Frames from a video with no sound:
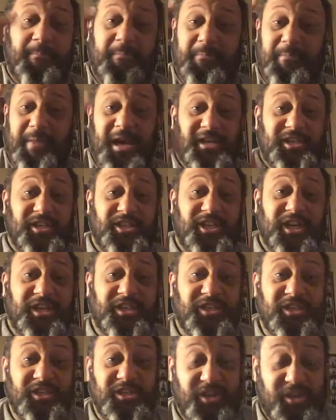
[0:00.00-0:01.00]
my
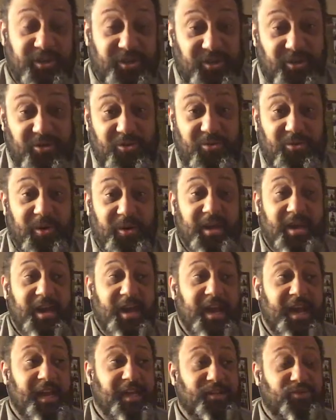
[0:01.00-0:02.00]
suggestion to you
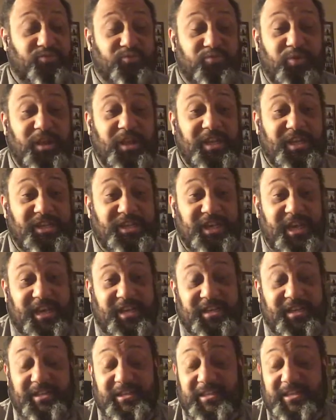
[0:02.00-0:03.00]
is really
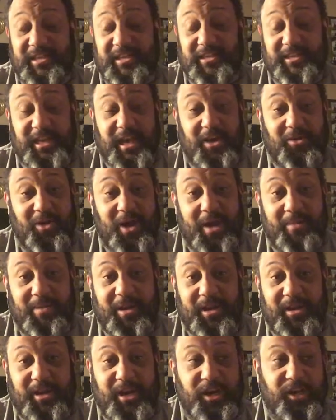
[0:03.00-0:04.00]
check these things out. I
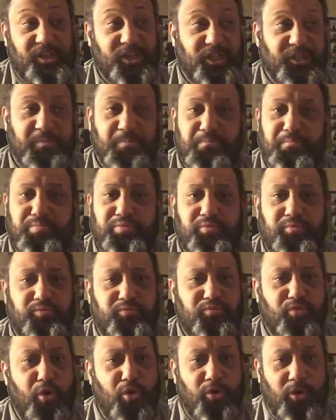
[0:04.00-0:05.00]
mean, they're just
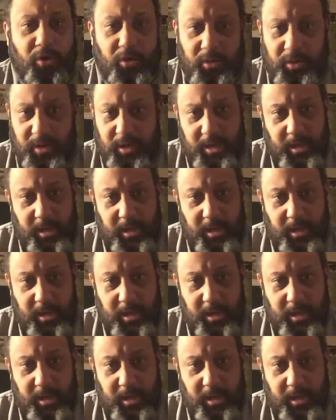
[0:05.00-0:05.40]
brutal.